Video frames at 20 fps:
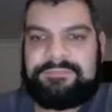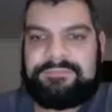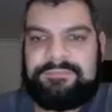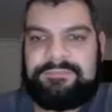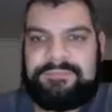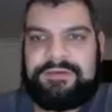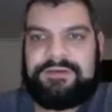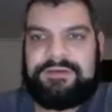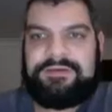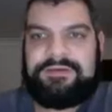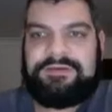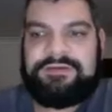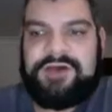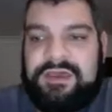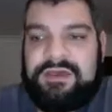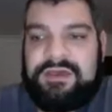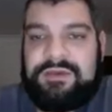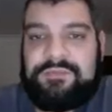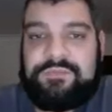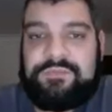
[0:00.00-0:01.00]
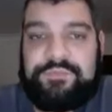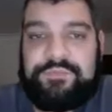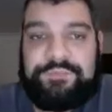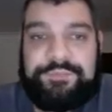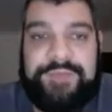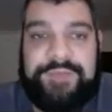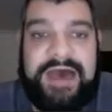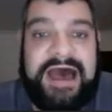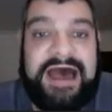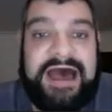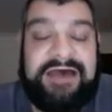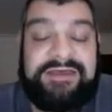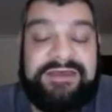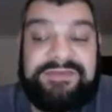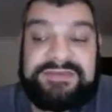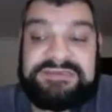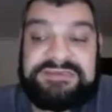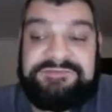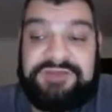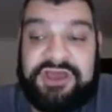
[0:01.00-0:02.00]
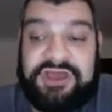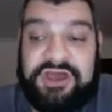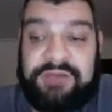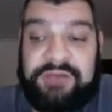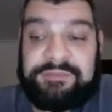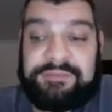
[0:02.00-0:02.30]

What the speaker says: Hi there. In this video,